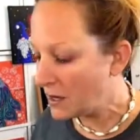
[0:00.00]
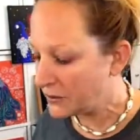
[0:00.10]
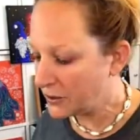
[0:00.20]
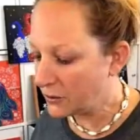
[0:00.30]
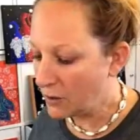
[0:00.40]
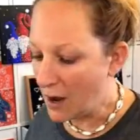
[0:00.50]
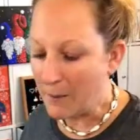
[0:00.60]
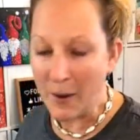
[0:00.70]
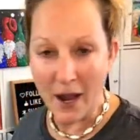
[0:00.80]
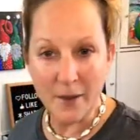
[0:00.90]
So
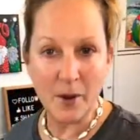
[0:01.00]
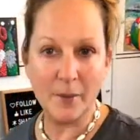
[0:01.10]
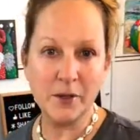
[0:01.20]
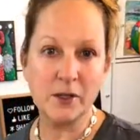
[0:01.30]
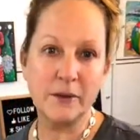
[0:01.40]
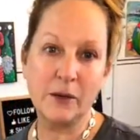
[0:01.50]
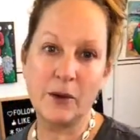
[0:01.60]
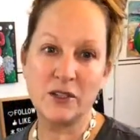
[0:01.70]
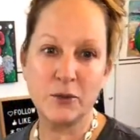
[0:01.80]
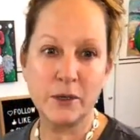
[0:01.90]
by popular
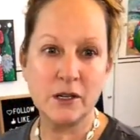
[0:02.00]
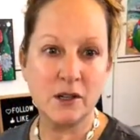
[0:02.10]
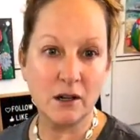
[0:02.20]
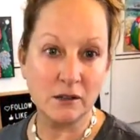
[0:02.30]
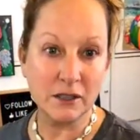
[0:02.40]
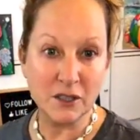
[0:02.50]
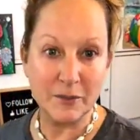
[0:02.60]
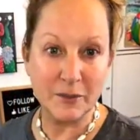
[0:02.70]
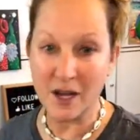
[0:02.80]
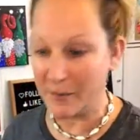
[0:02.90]
request, we're going to talk a little
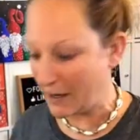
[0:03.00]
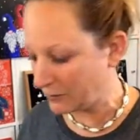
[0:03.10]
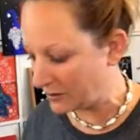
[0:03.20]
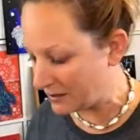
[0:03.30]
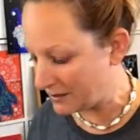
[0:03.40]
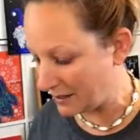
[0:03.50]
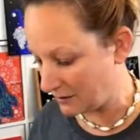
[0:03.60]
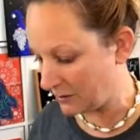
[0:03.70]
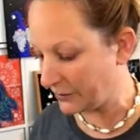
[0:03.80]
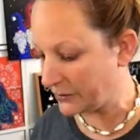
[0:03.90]
bit about
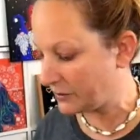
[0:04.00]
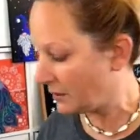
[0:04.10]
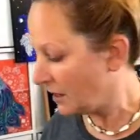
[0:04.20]
stencils.